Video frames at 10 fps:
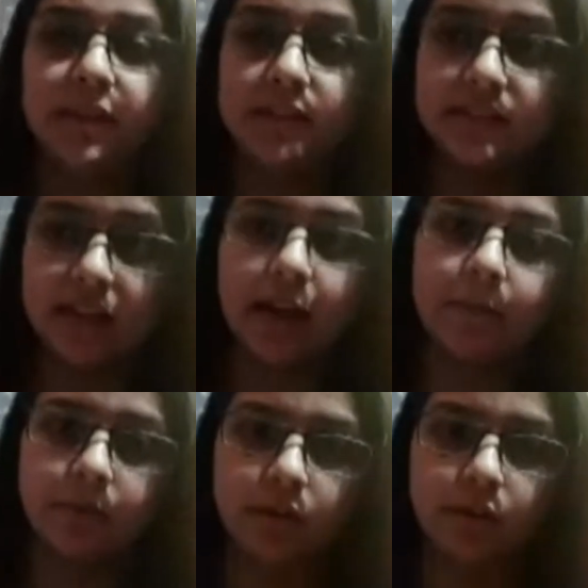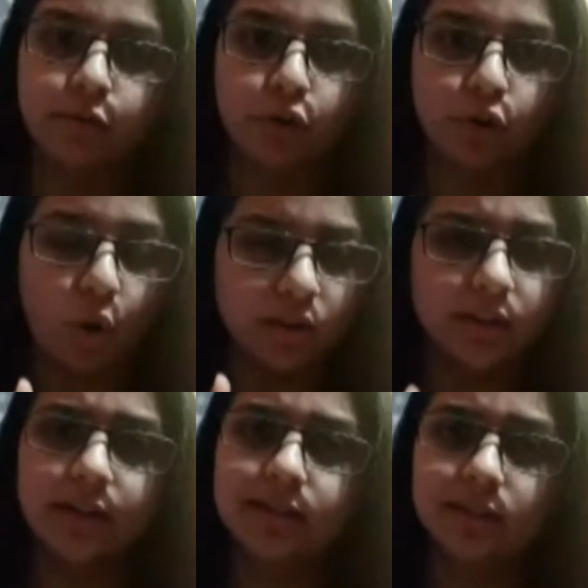be same for
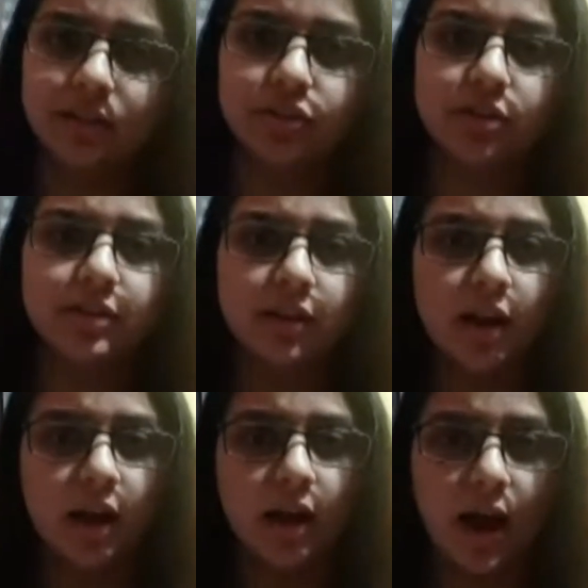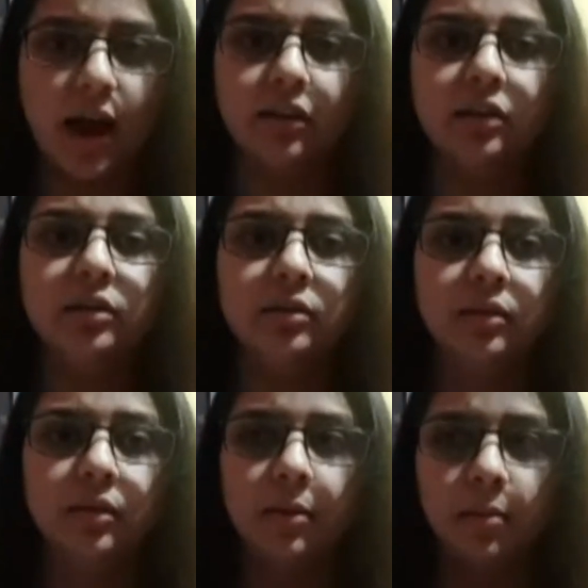all the researchers and the
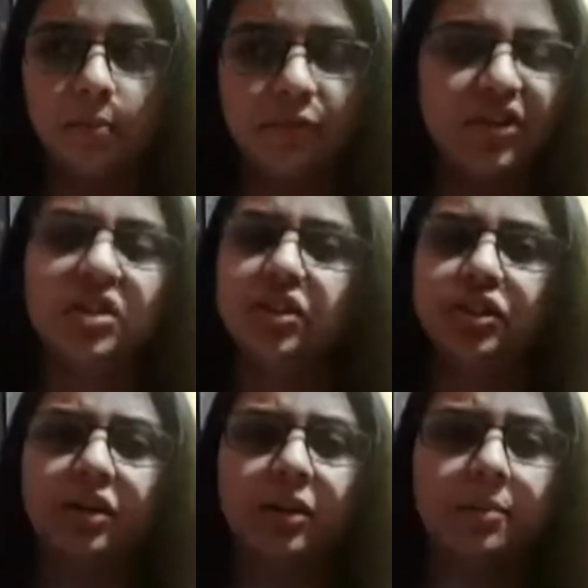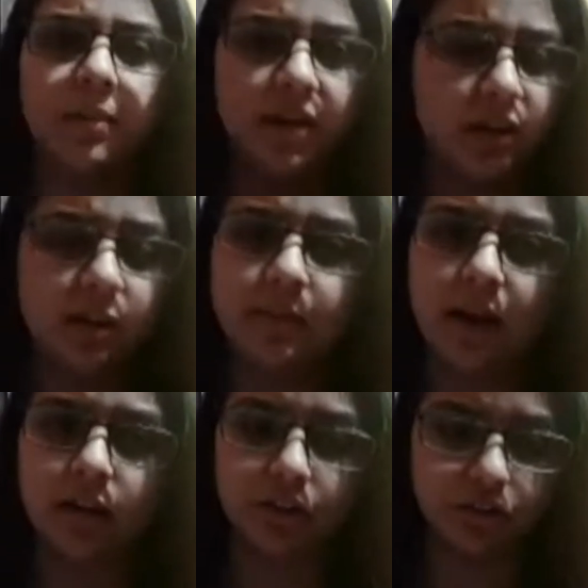physician, medical
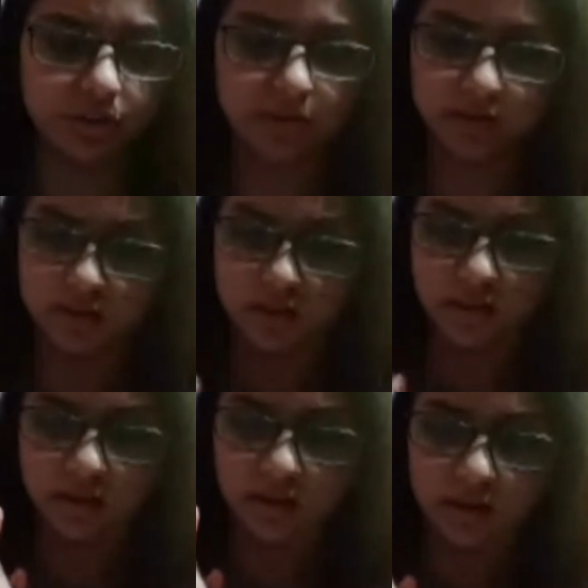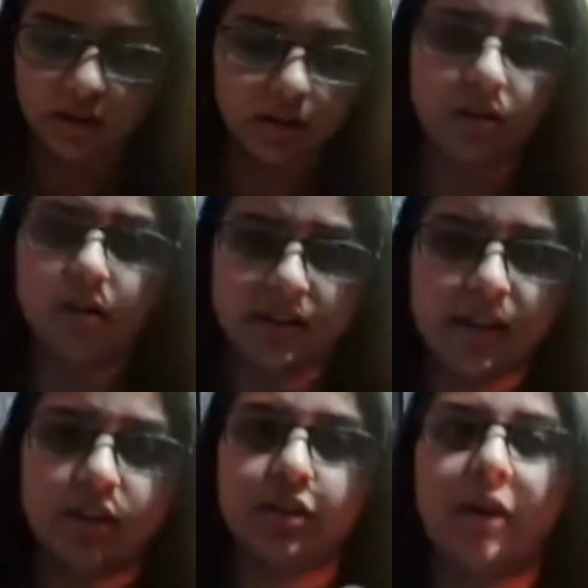practitioners,
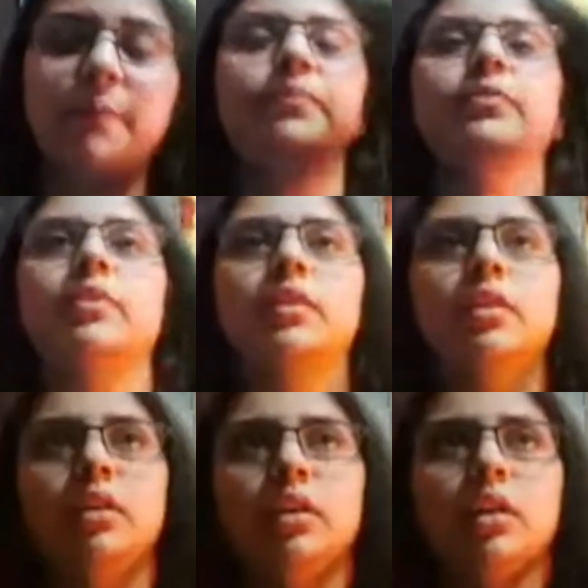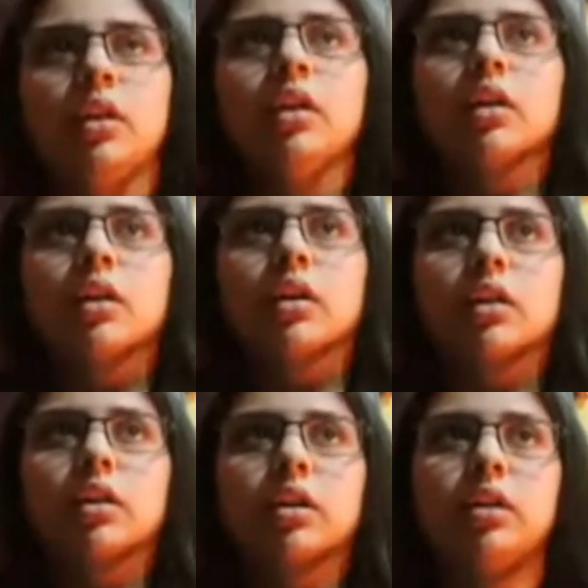etc.
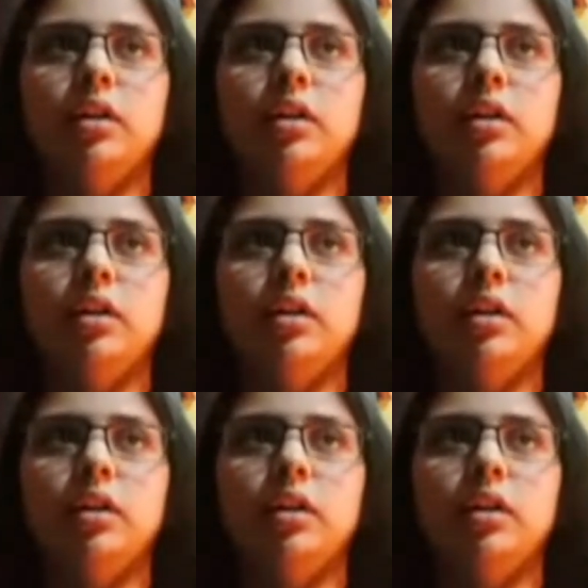Uh,